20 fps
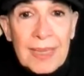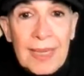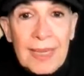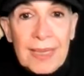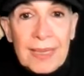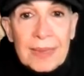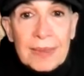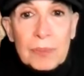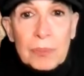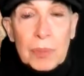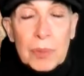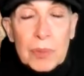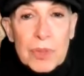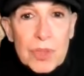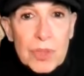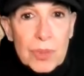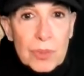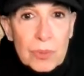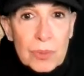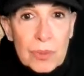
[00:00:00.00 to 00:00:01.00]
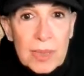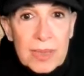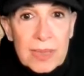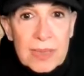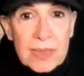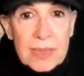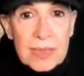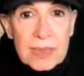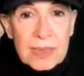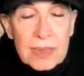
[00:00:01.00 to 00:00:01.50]
and pursue
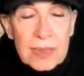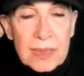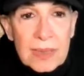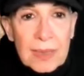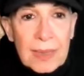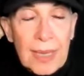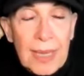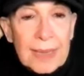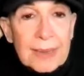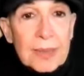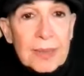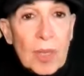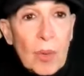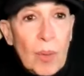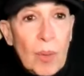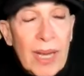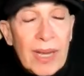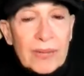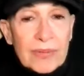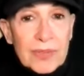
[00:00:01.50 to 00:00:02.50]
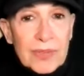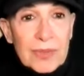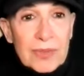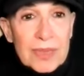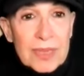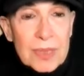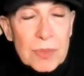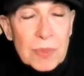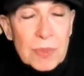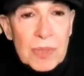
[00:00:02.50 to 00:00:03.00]
this and go after
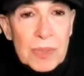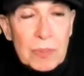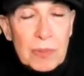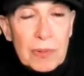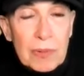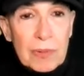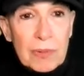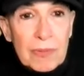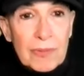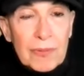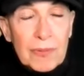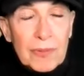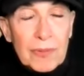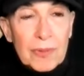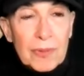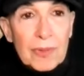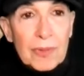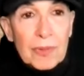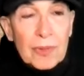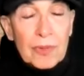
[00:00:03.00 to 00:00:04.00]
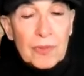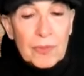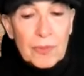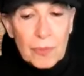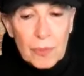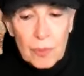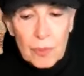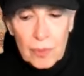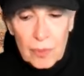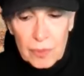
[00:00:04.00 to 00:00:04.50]
these people for
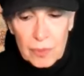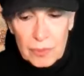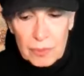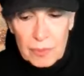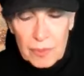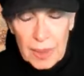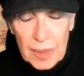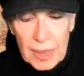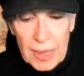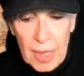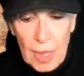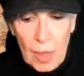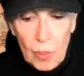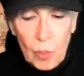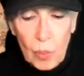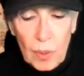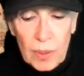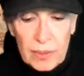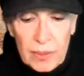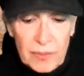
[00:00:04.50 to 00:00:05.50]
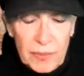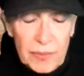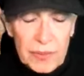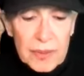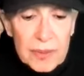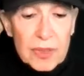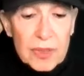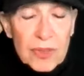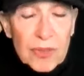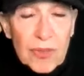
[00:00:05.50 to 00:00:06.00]
for what
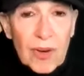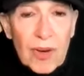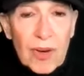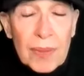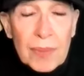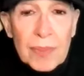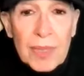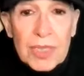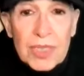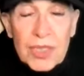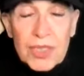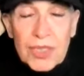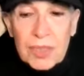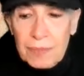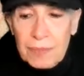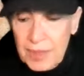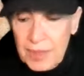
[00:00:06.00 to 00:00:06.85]
feels very much to